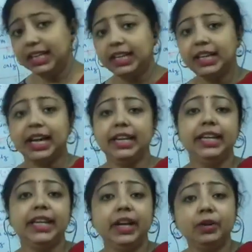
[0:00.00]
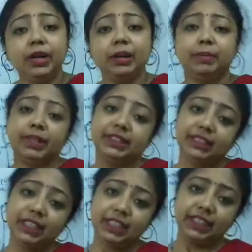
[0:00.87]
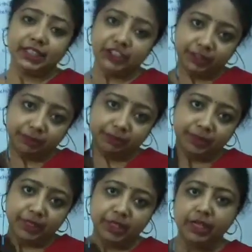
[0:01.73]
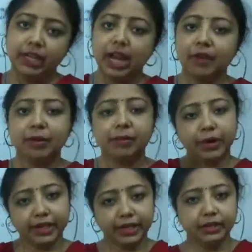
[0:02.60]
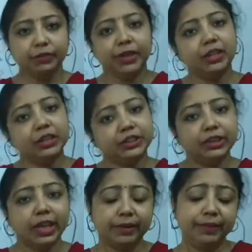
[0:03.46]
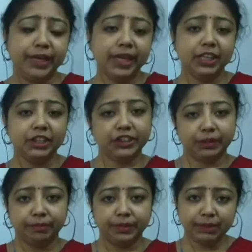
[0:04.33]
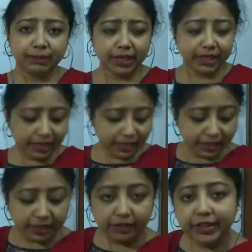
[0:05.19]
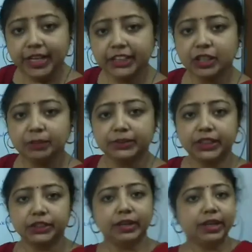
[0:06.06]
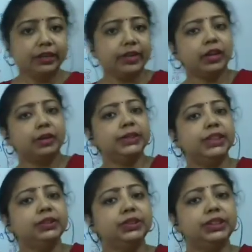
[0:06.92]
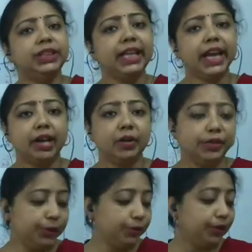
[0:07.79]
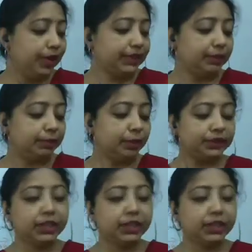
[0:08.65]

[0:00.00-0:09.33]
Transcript: an irregular, but still it is a shape. Our body, we are also having a shape. Similarly, various objects, whatever objects you see around you, like suppose